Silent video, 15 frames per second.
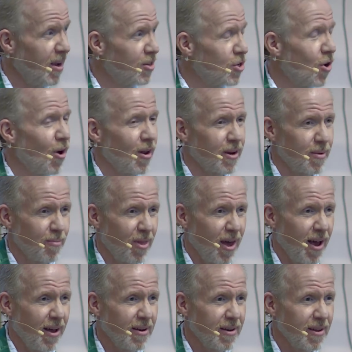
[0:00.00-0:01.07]
taught him
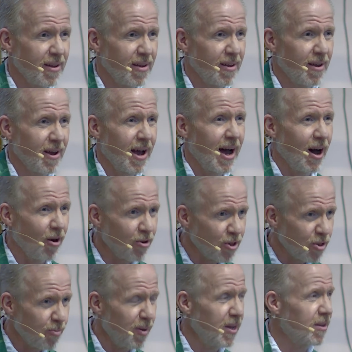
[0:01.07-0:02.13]
that, how to
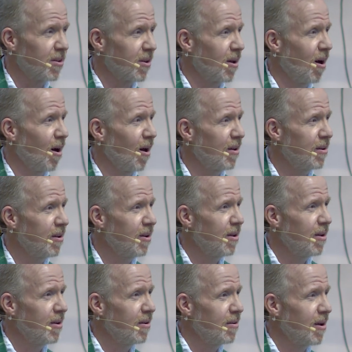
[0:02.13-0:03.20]
speak to God,
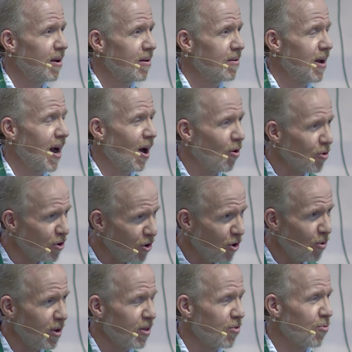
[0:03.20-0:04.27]
how to know
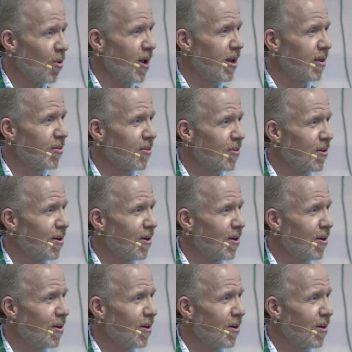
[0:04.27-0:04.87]
his ways,